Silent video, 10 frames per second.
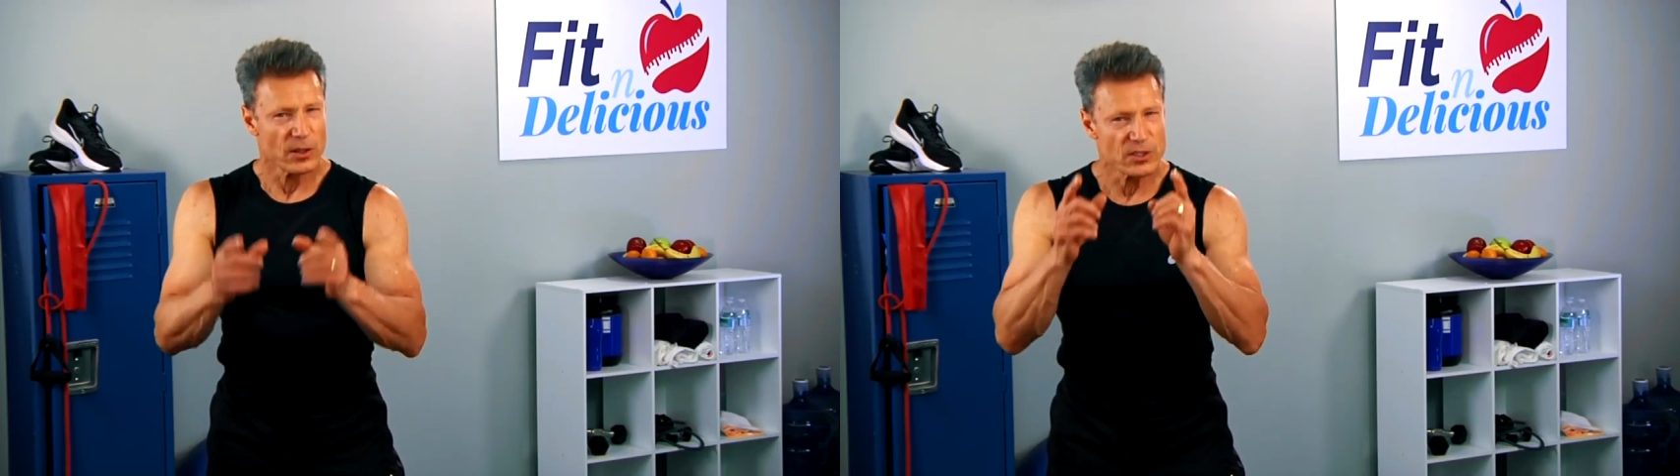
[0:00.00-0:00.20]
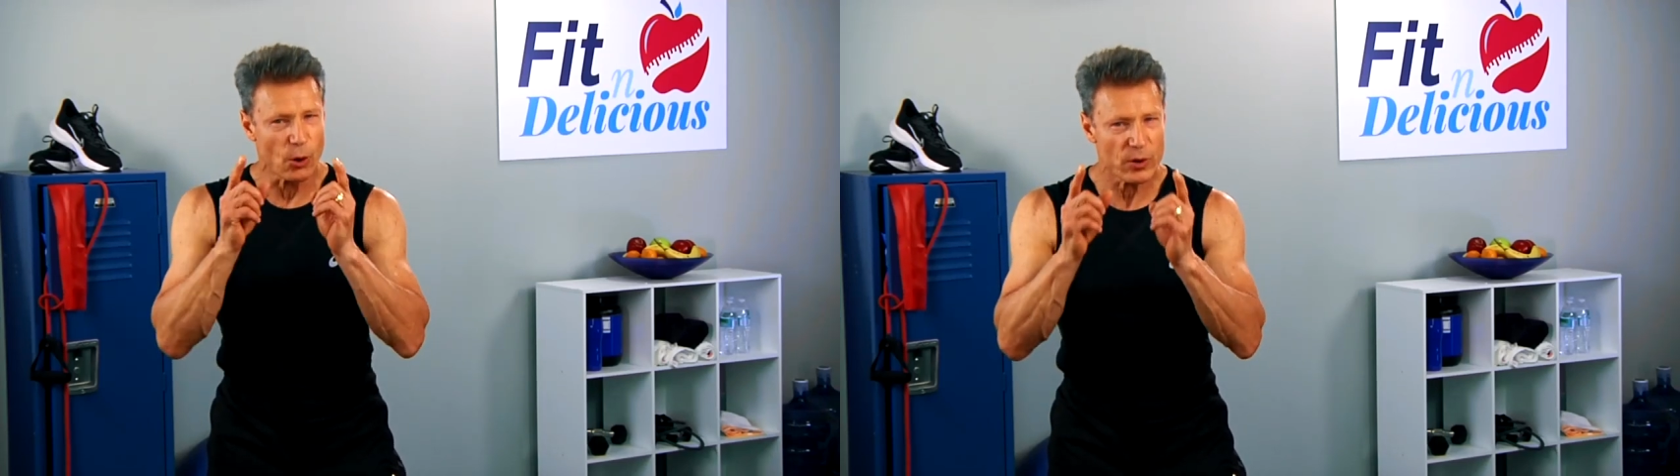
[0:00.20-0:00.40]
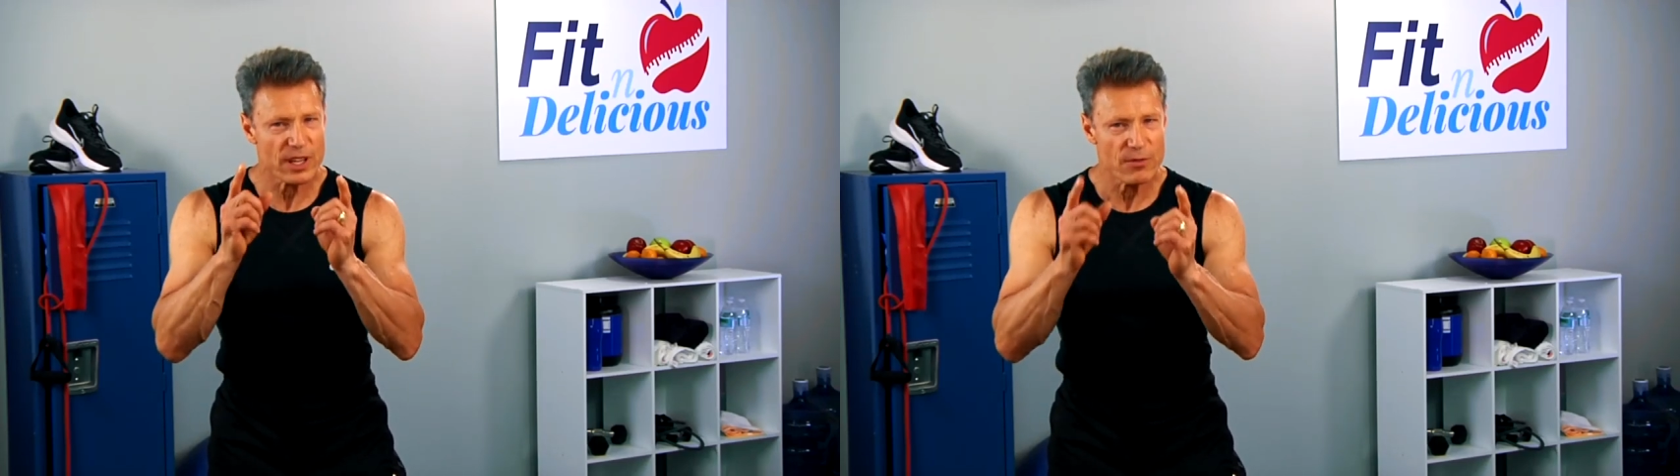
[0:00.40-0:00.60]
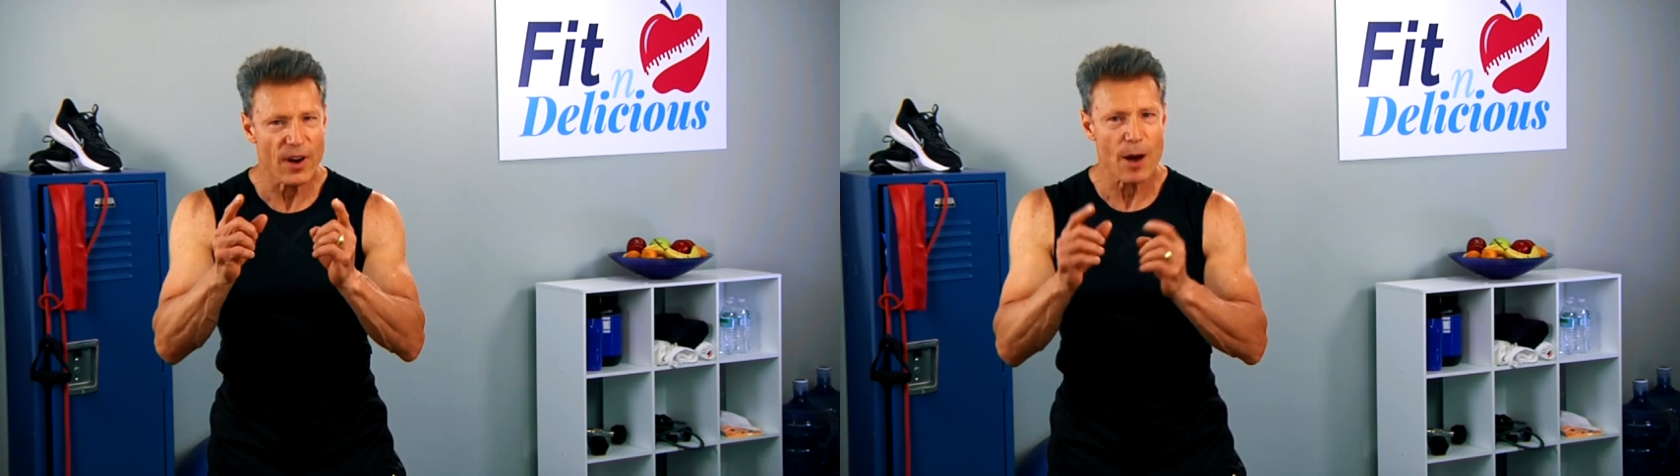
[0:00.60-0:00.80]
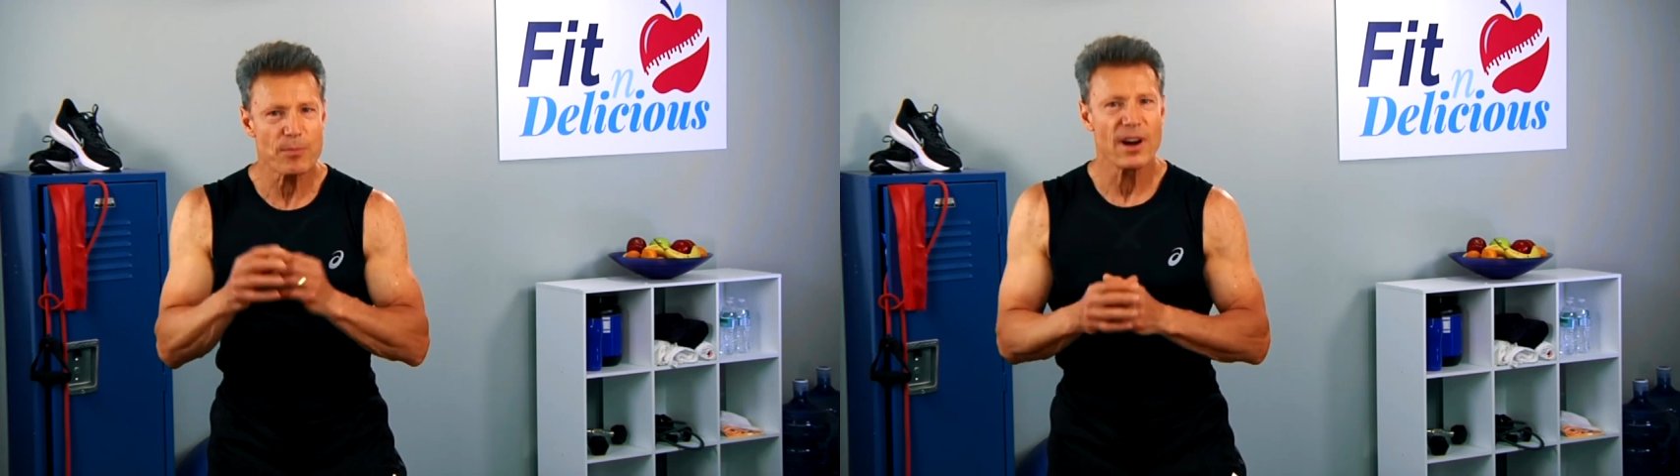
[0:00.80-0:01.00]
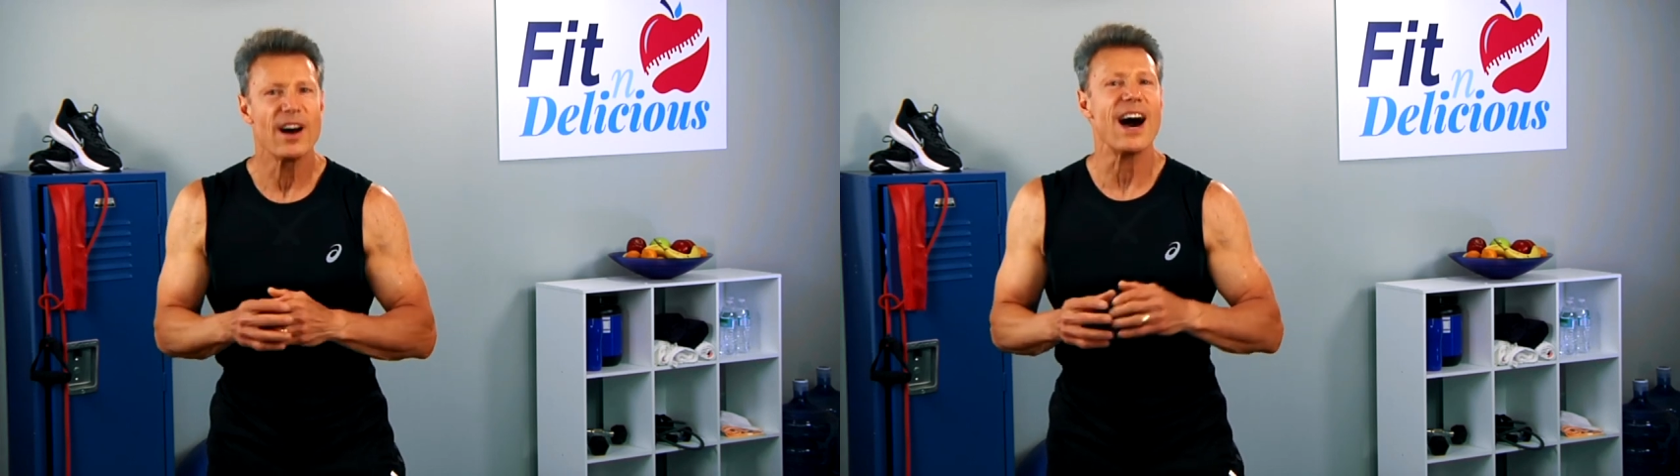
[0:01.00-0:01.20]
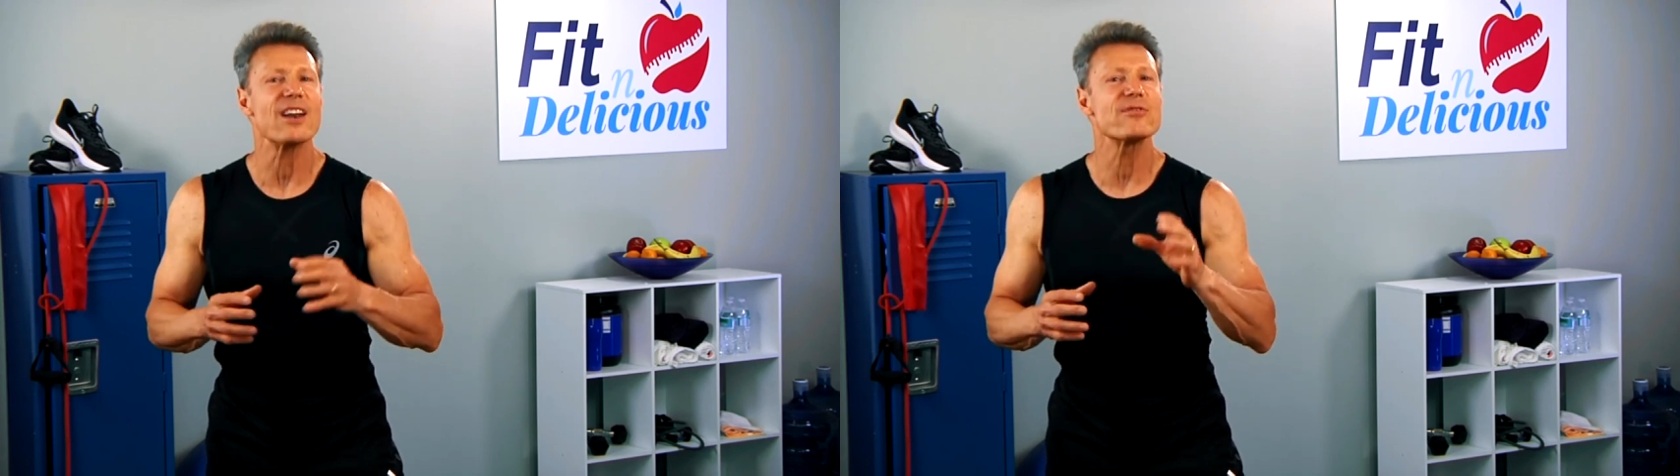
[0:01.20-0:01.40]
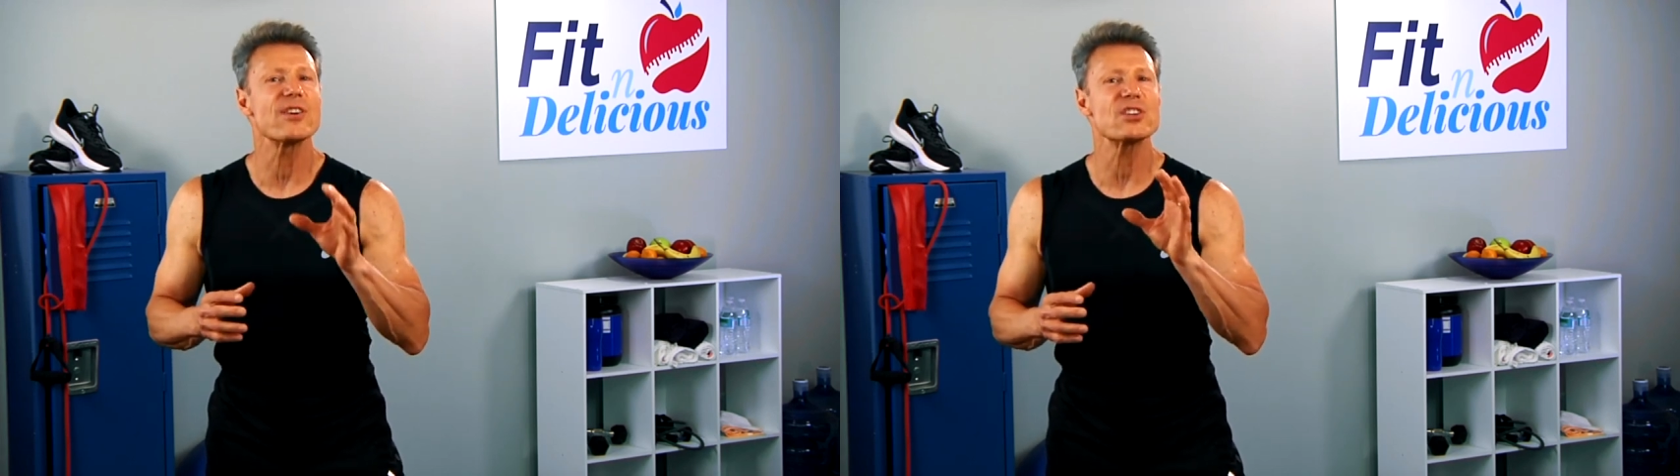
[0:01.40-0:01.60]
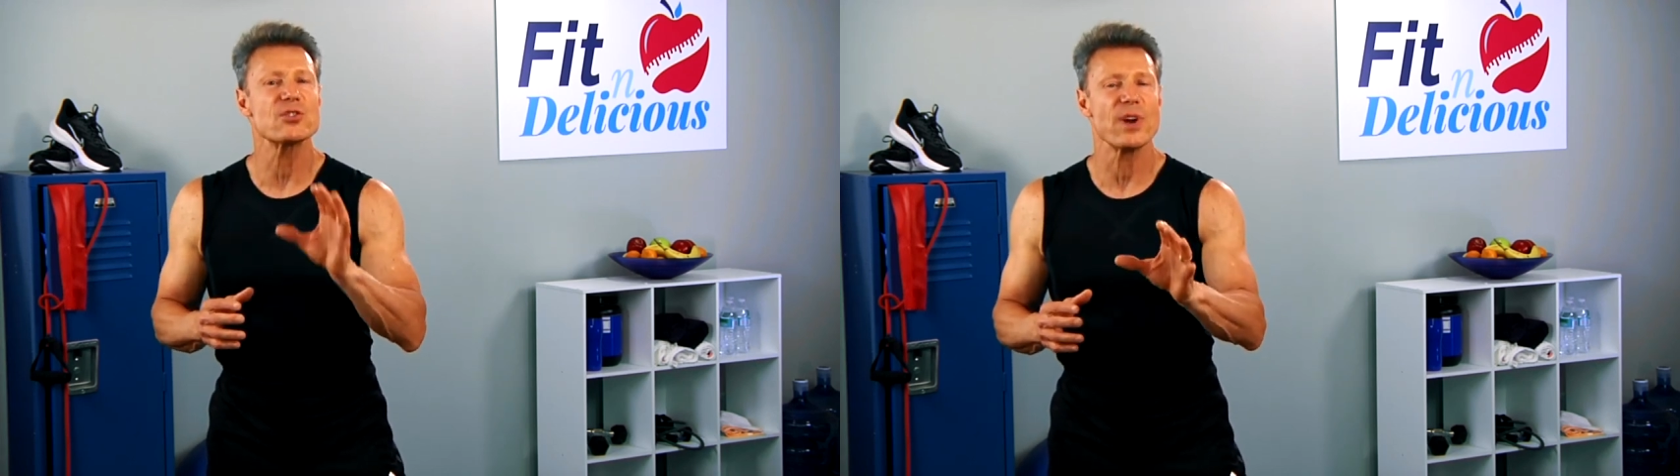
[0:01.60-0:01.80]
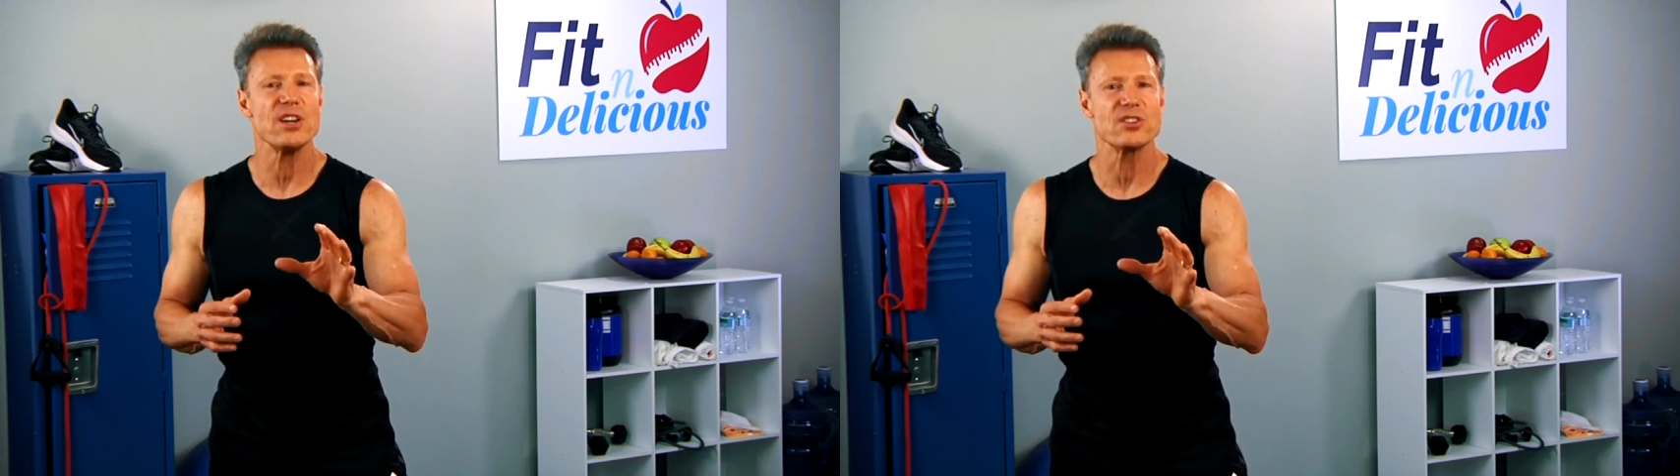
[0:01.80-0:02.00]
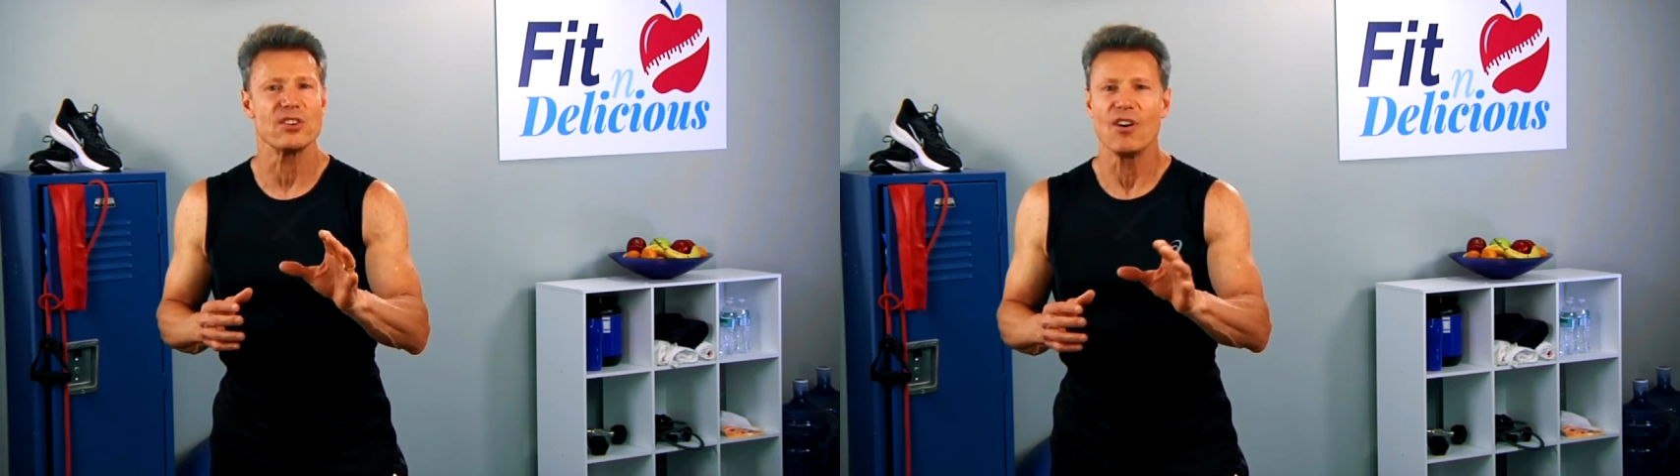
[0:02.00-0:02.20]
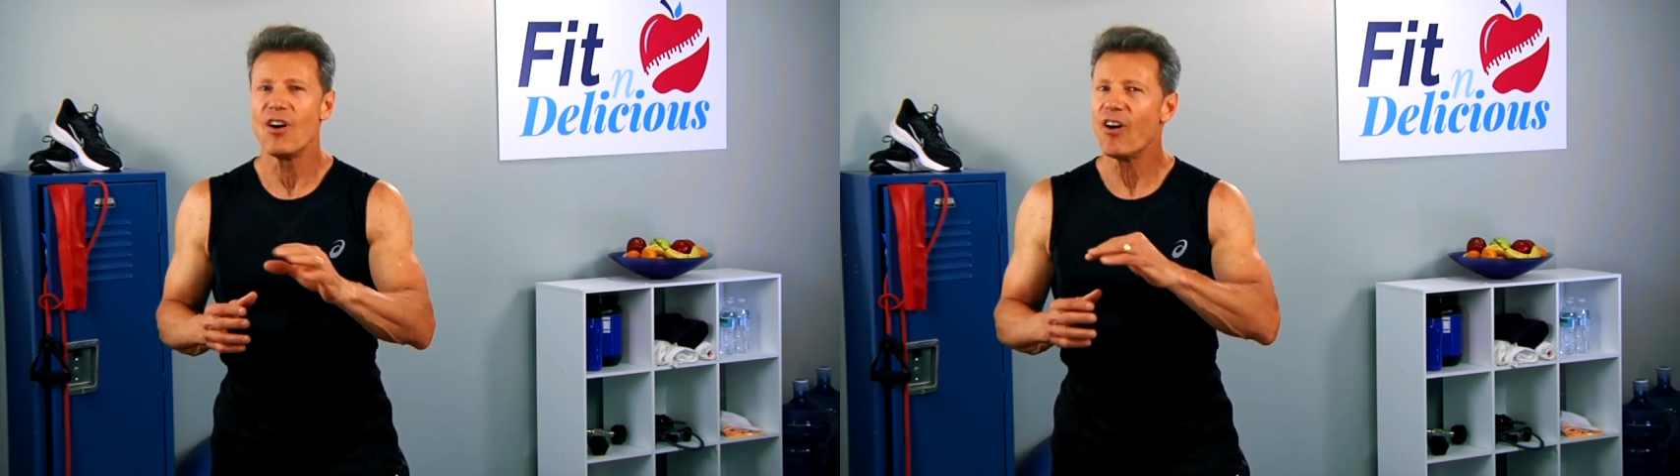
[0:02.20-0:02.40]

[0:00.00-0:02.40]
Don't give up out of frustration.